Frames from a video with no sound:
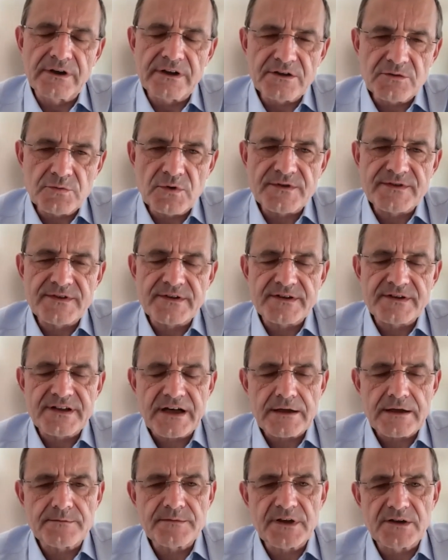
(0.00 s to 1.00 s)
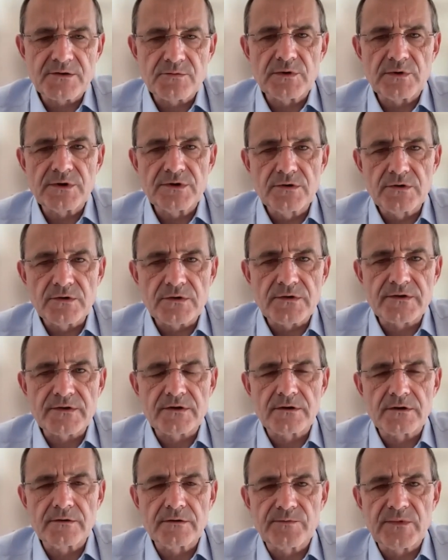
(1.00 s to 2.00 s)
It was a time that we
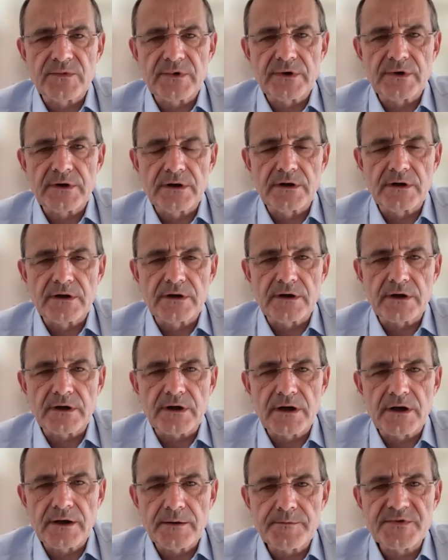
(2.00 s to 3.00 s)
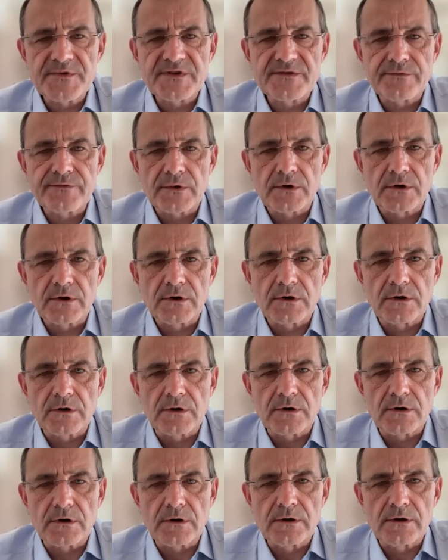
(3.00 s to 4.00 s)
used clips for
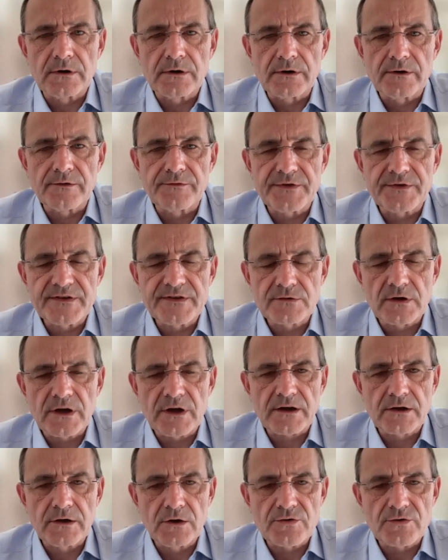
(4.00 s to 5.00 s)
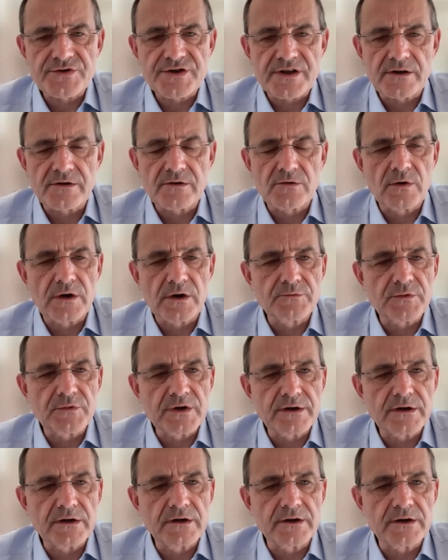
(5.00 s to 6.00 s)
fistula closure when
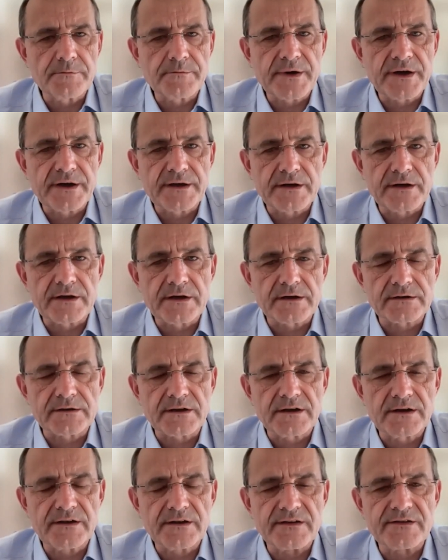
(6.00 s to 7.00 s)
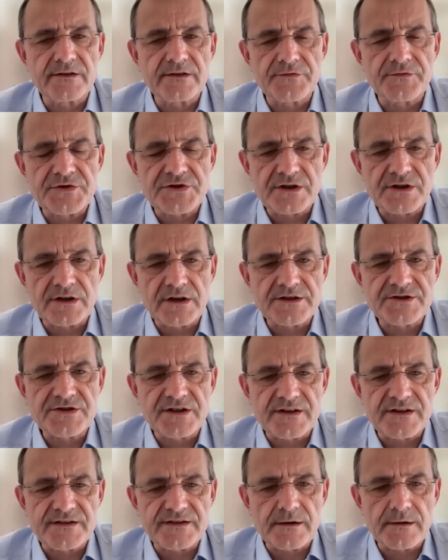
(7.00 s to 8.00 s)
we repair esophageal
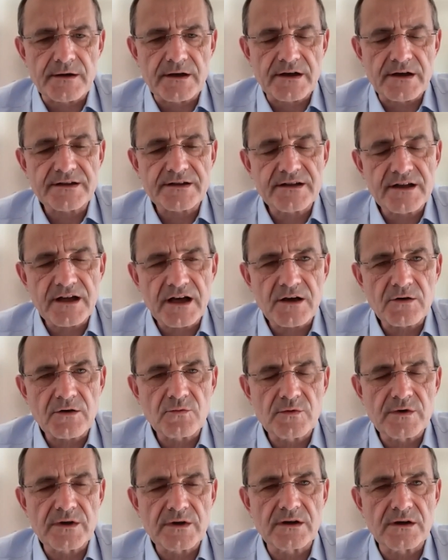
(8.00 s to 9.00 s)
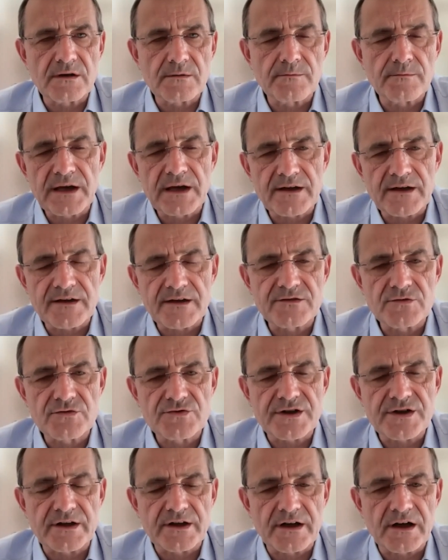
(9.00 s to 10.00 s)
atresia. Right now we make a
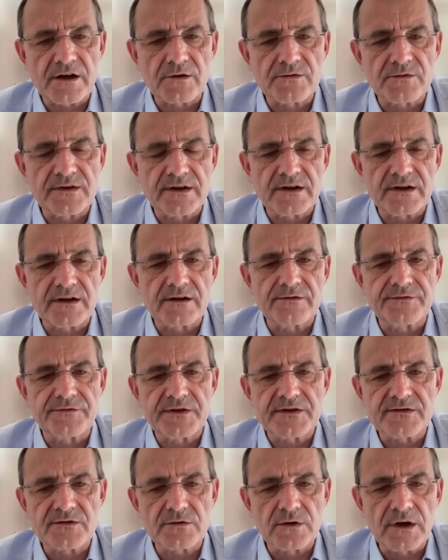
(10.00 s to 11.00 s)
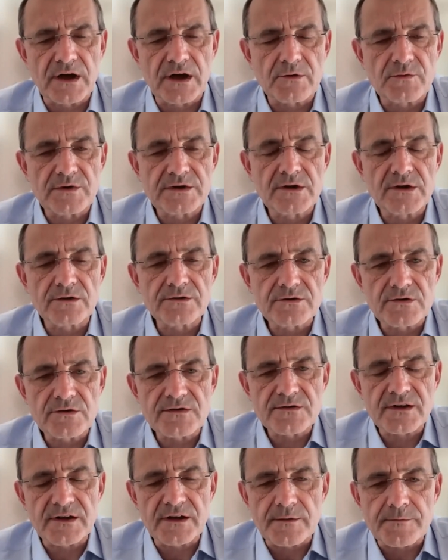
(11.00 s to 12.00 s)
suture around the fistula. We don't
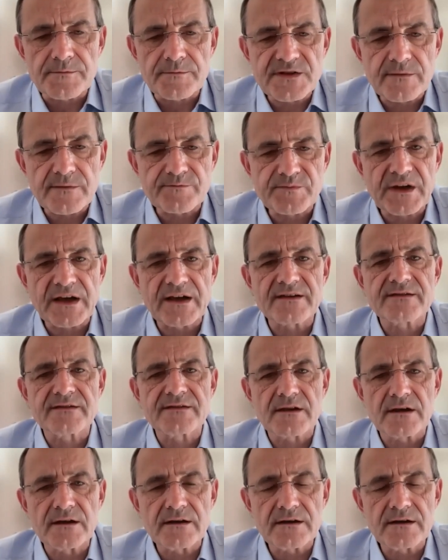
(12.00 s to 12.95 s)
use clips as